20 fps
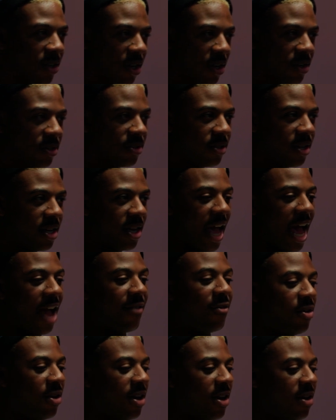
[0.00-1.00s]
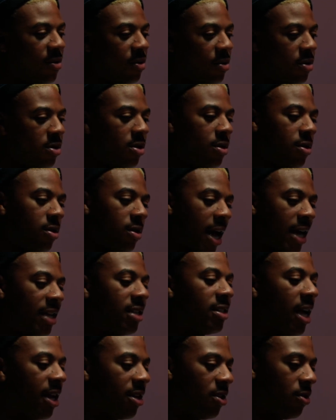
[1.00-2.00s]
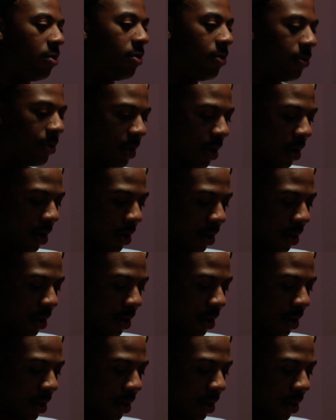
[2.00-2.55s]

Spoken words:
know, having, you know, I use